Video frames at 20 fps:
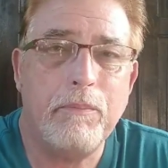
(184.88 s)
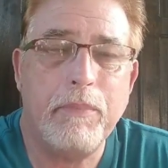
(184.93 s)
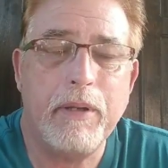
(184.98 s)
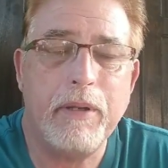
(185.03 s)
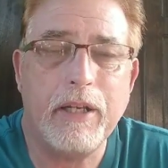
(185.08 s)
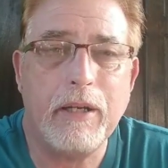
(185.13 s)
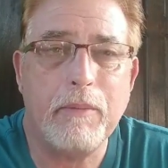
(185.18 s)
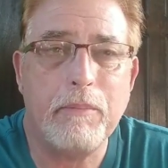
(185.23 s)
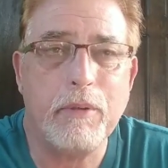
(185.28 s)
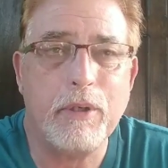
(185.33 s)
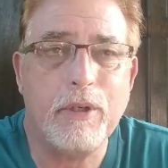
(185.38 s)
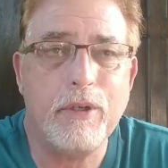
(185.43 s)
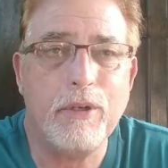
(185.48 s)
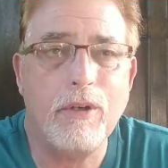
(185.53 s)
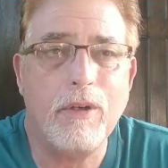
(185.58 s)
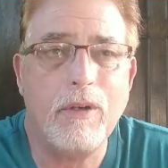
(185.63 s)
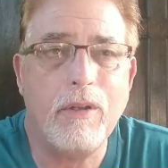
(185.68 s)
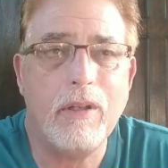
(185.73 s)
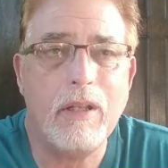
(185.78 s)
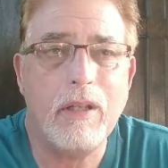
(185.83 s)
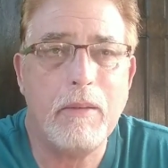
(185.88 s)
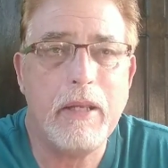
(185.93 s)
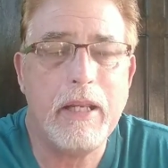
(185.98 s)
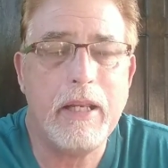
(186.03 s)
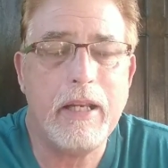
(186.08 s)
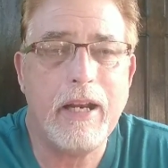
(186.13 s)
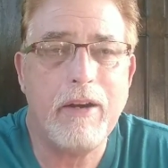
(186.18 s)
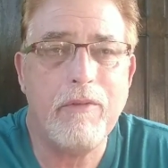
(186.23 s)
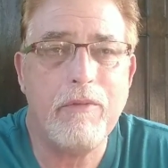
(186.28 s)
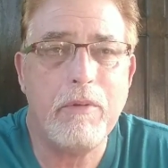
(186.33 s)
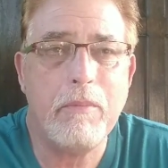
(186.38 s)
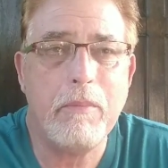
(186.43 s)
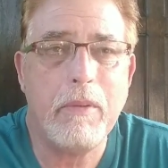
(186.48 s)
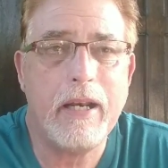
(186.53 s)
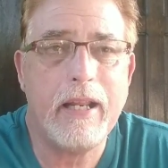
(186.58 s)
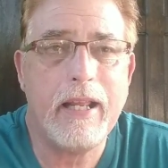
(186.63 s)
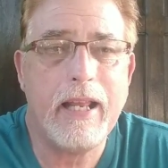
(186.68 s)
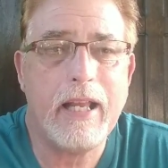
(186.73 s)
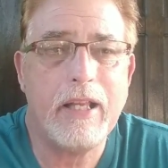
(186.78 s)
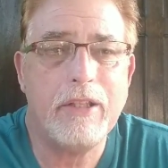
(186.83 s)
pick up a girl. I mean,
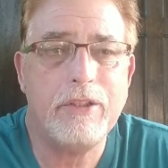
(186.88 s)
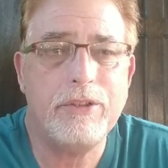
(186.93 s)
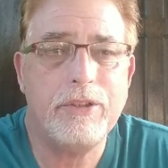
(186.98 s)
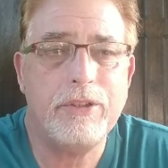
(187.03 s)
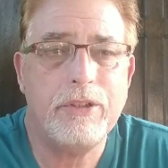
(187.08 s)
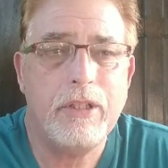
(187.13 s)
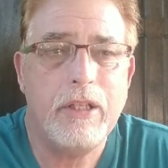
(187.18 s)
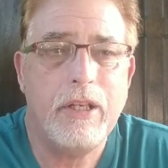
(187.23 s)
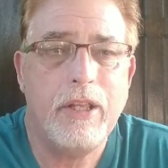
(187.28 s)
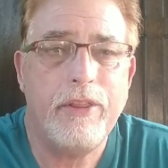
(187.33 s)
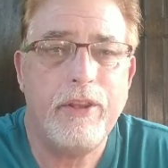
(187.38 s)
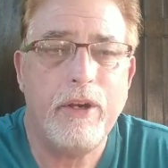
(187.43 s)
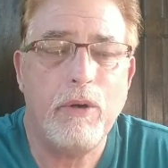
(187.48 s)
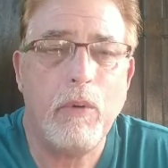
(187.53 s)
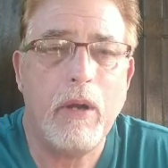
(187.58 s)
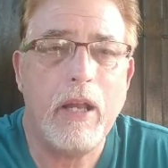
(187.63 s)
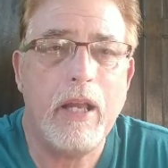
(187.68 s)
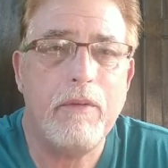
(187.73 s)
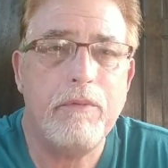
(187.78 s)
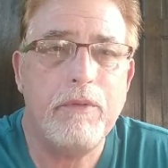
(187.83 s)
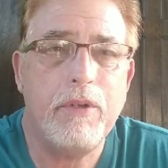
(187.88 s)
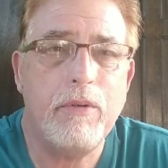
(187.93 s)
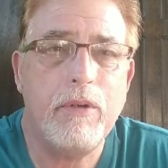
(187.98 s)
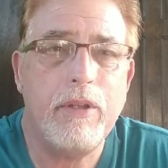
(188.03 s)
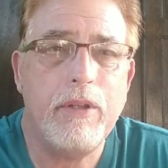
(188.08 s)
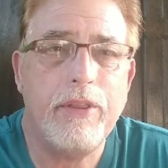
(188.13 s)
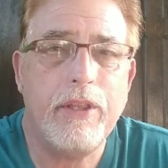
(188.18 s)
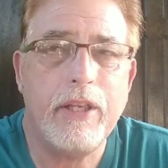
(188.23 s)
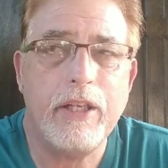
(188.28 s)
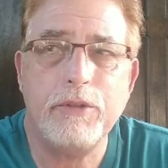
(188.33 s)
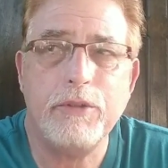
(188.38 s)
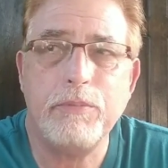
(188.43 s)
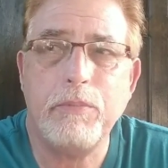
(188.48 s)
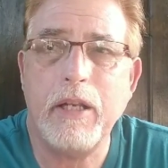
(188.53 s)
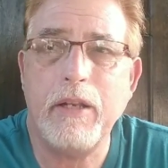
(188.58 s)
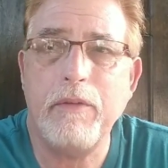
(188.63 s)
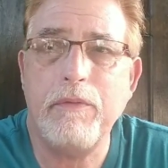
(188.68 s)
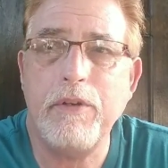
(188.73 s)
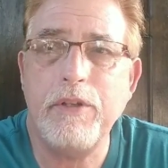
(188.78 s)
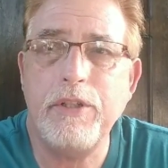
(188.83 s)
everybody has their way of doing things,
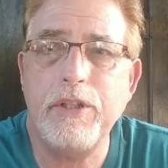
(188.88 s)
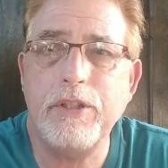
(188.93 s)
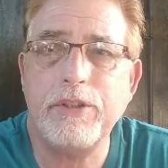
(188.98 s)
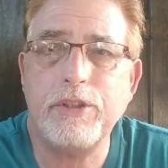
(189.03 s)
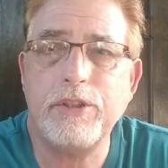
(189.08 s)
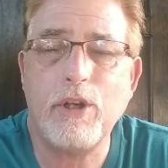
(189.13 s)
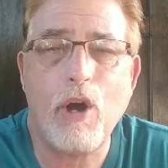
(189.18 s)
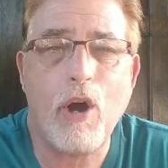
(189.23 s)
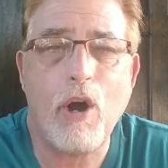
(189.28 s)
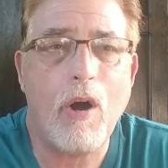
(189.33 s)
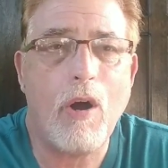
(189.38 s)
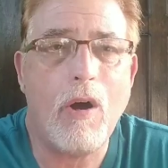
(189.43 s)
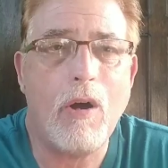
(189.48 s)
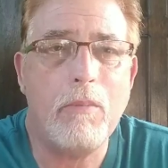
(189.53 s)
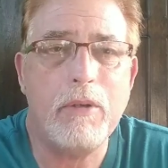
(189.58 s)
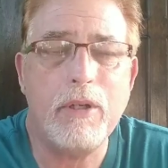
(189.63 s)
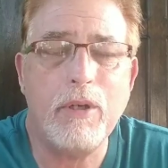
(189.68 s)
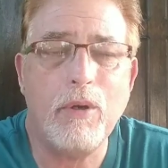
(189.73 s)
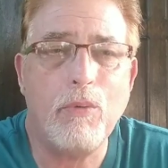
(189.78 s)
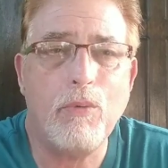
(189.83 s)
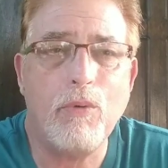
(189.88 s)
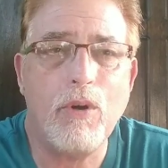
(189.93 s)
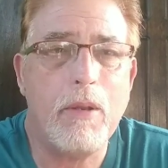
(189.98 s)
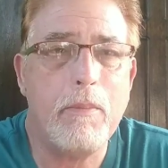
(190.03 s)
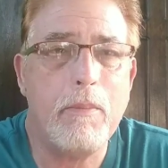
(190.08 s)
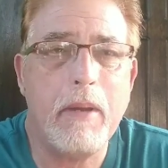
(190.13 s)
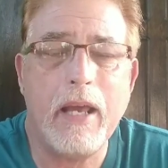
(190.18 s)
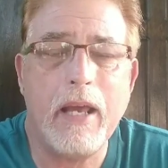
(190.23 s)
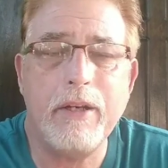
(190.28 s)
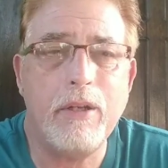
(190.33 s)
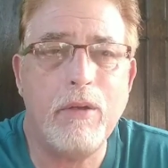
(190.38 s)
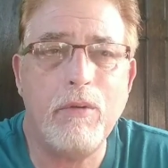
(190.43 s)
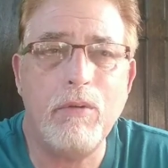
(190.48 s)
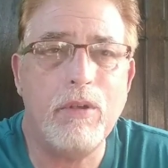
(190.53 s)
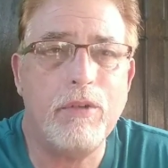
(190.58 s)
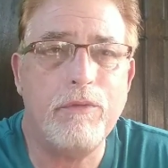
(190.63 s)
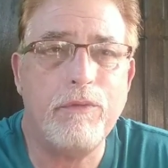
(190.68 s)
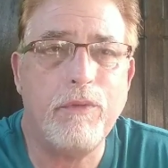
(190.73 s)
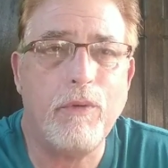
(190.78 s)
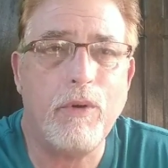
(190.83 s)
but if you just calm and don't worry about it, don't
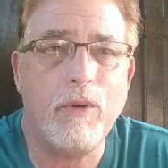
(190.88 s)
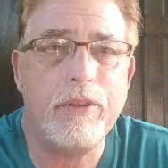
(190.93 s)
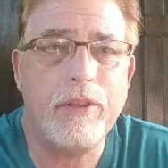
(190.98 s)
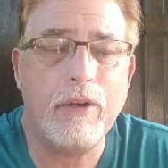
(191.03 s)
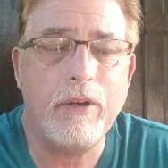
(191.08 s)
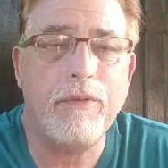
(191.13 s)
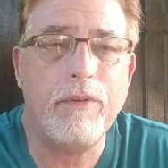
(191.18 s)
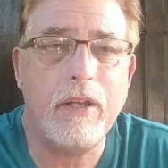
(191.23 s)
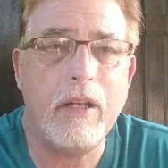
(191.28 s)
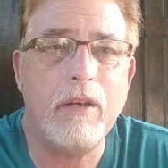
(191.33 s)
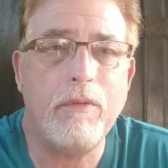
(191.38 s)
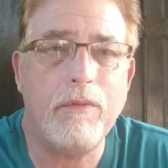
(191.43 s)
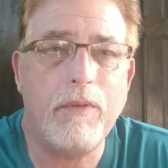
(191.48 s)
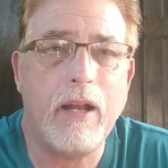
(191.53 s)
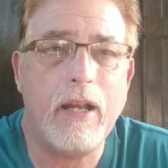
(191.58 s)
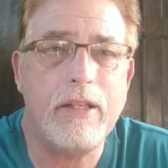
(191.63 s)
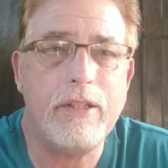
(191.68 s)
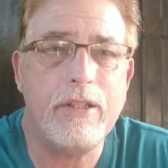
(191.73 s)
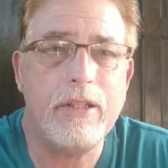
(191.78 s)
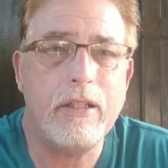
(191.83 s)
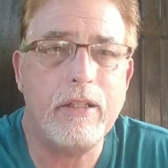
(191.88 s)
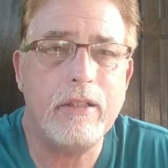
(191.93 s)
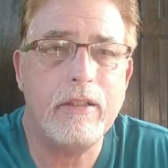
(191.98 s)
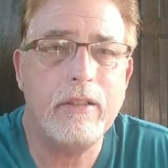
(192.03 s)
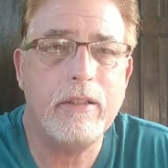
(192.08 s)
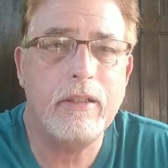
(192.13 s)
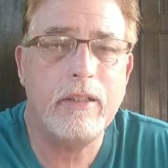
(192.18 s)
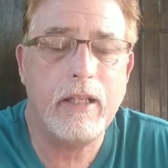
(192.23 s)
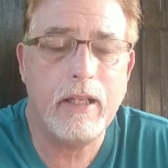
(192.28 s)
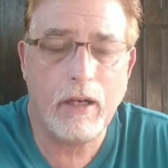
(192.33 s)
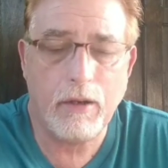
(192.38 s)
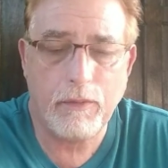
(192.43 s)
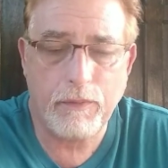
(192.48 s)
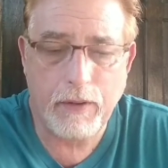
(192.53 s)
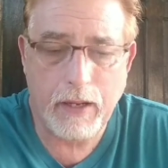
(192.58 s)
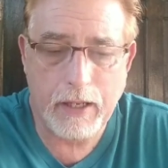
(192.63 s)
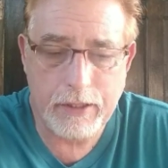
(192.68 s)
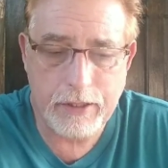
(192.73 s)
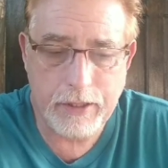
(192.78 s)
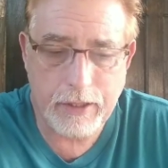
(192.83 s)
look for it. It'll find you. It'll
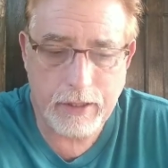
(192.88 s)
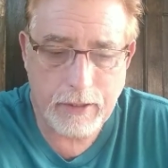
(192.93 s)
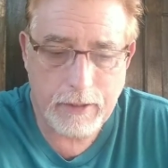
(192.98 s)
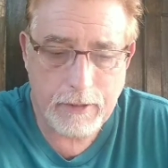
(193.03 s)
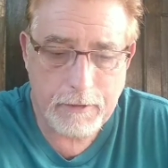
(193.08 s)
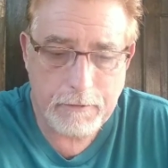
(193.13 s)
find you.